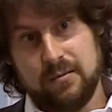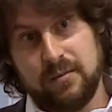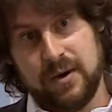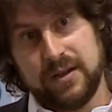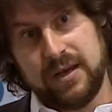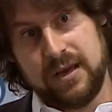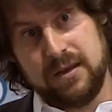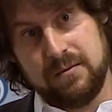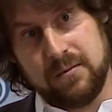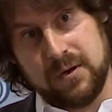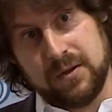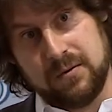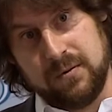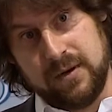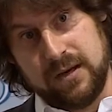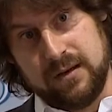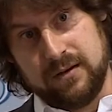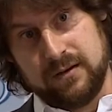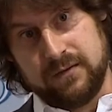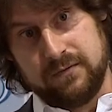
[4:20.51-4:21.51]
But in
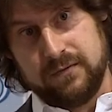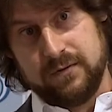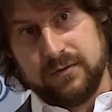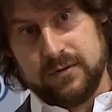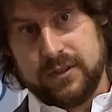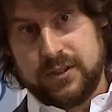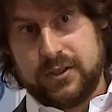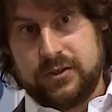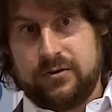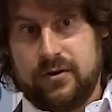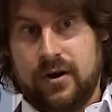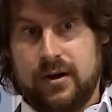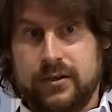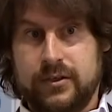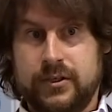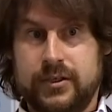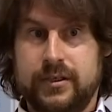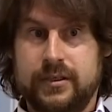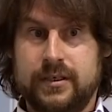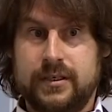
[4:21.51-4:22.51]
between this full
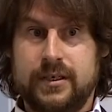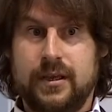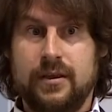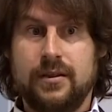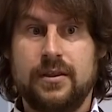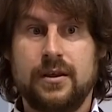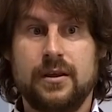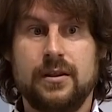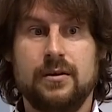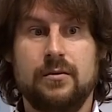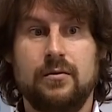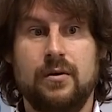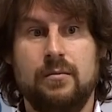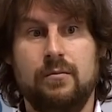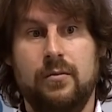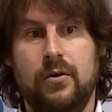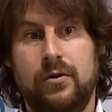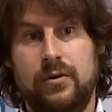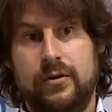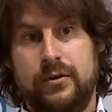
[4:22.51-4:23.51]
structure, something new
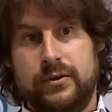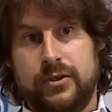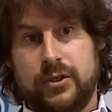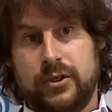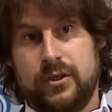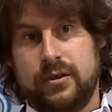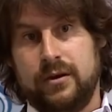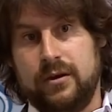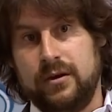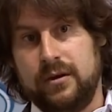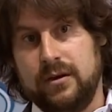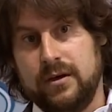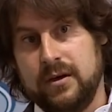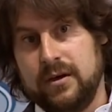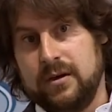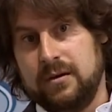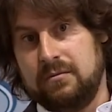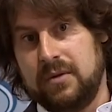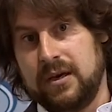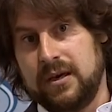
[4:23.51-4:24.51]
emerged, uh,
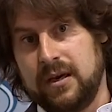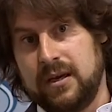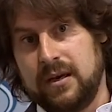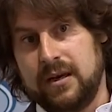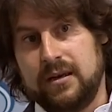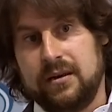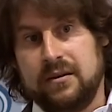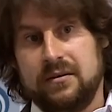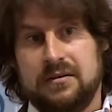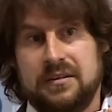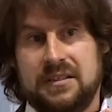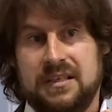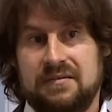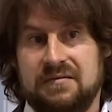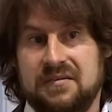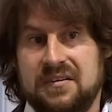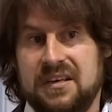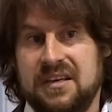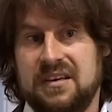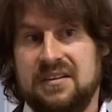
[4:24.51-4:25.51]
beginning in the
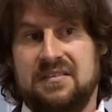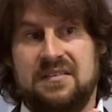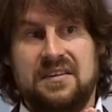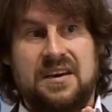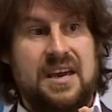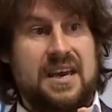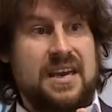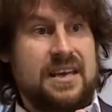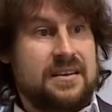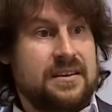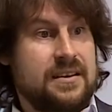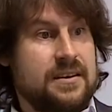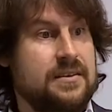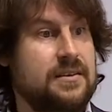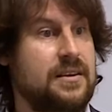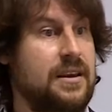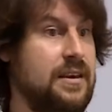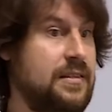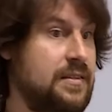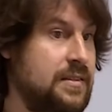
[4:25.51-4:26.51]
seventeenth,
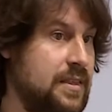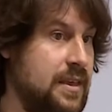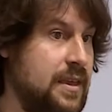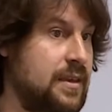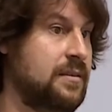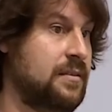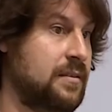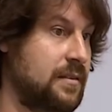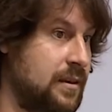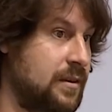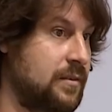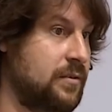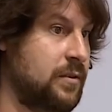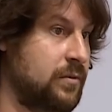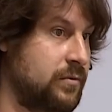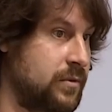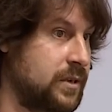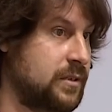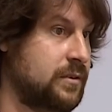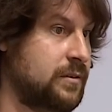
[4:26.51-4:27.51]
eighteenth, and then in
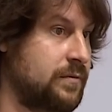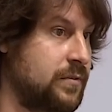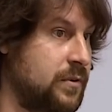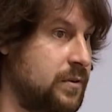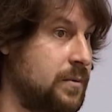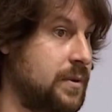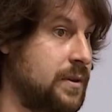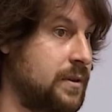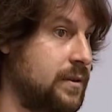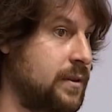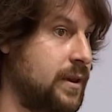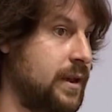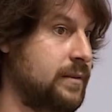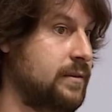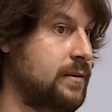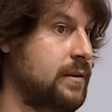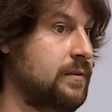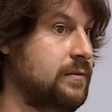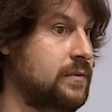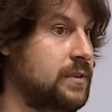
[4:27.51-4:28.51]
the rest of Europe in the
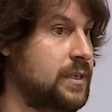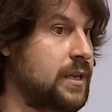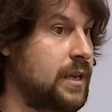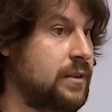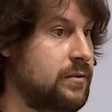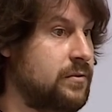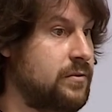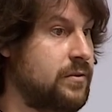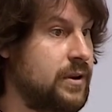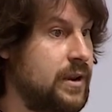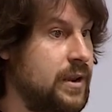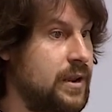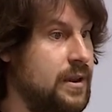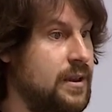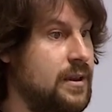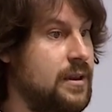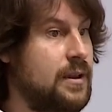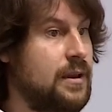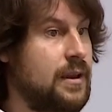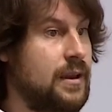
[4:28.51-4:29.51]
nineteenth century,
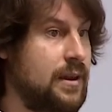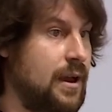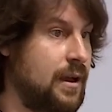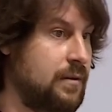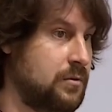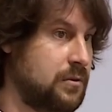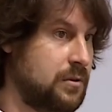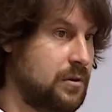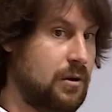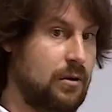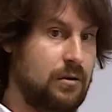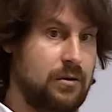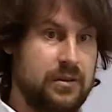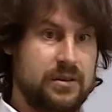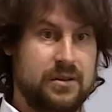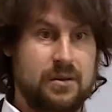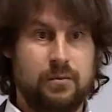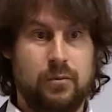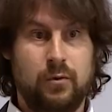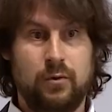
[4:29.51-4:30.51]
and I would call
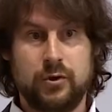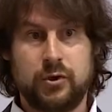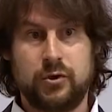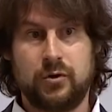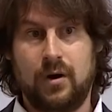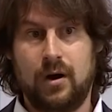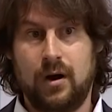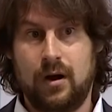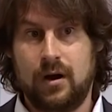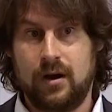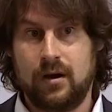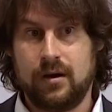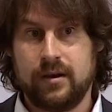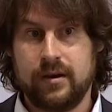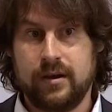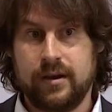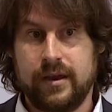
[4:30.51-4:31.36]
it the bourgeois